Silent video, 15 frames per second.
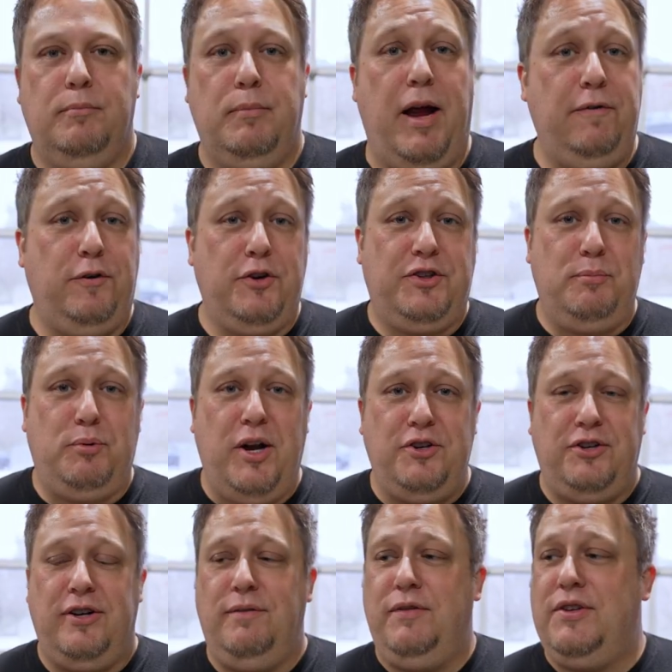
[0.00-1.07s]
My first
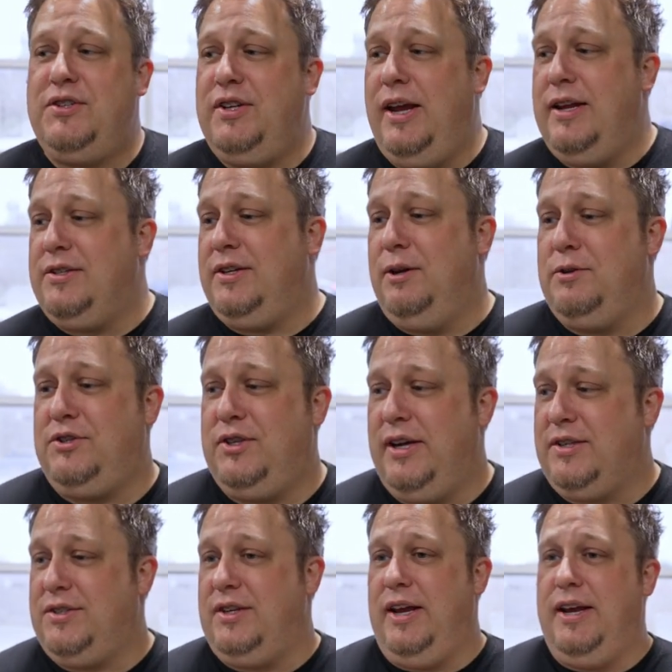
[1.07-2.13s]
impression of the C8
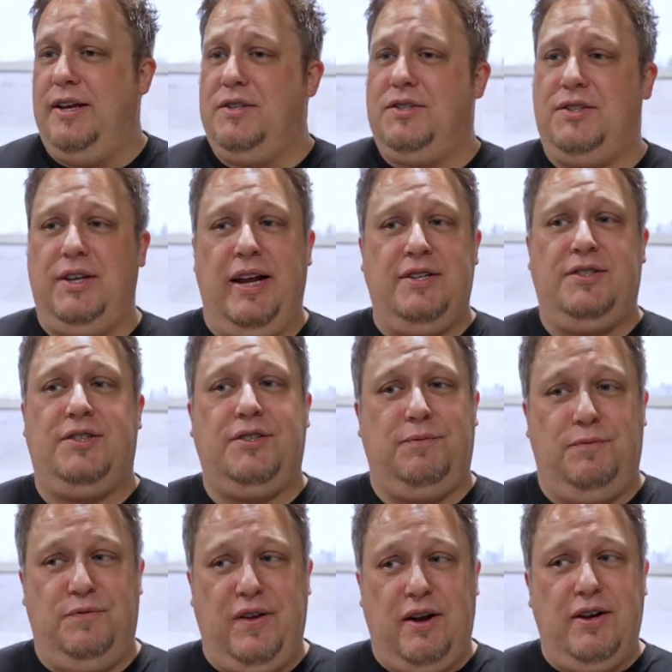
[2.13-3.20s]
Z06 is it's
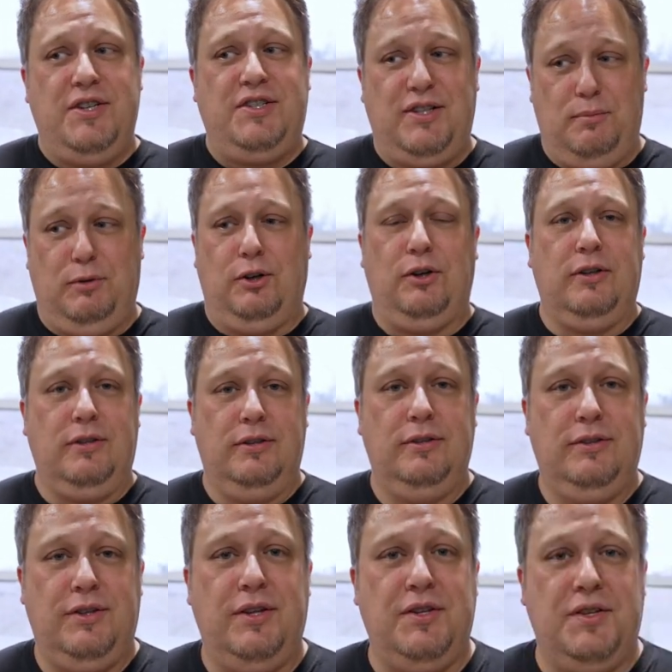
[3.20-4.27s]
very similar to